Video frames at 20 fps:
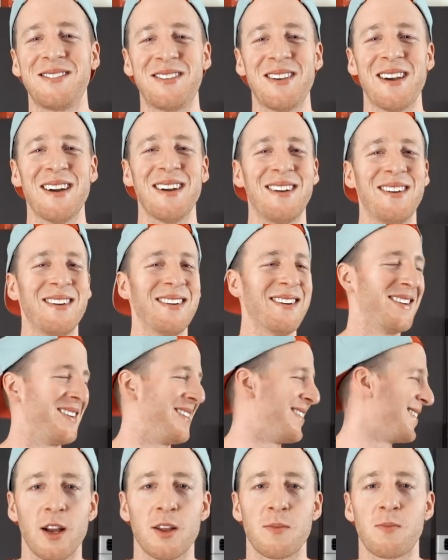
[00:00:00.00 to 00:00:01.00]
cheddar.
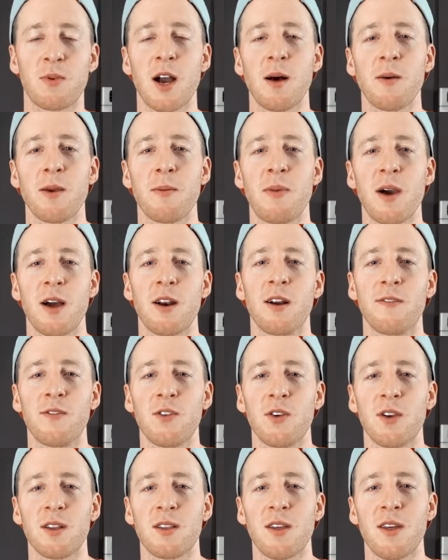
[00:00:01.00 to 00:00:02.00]
It's probably better if
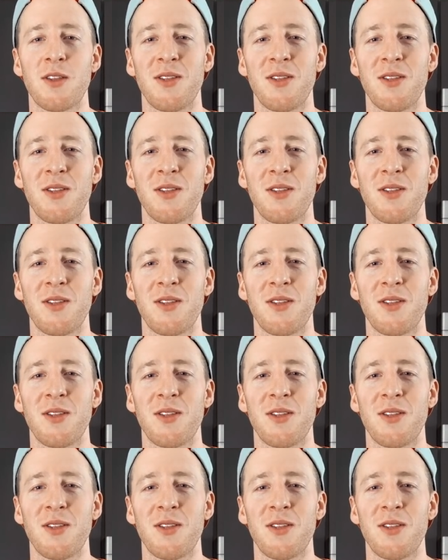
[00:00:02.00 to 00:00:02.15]
you get the